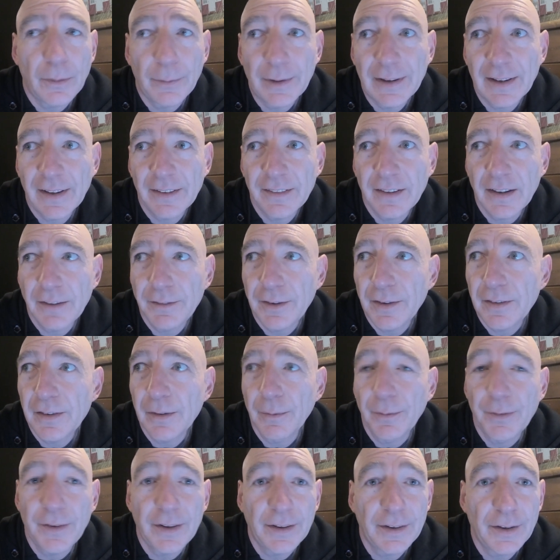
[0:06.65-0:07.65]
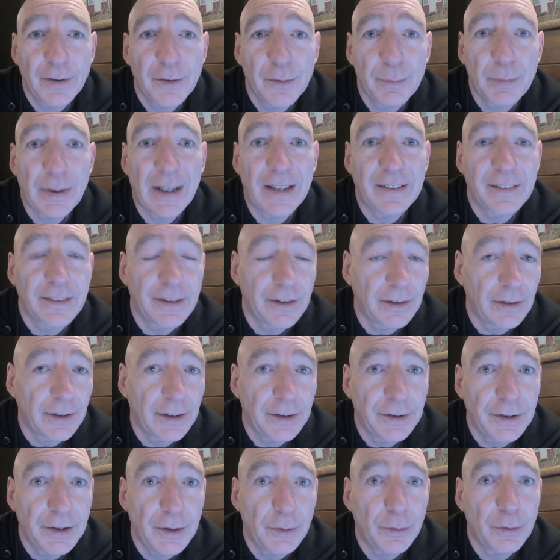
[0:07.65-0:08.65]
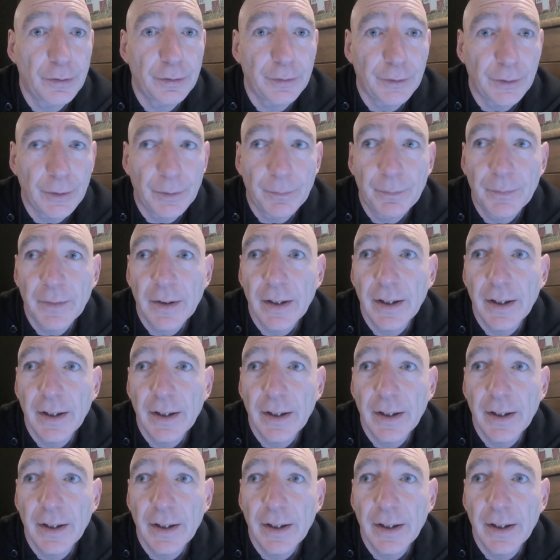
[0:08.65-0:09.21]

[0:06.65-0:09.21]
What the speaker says: We'd like to give you something that's practical and useful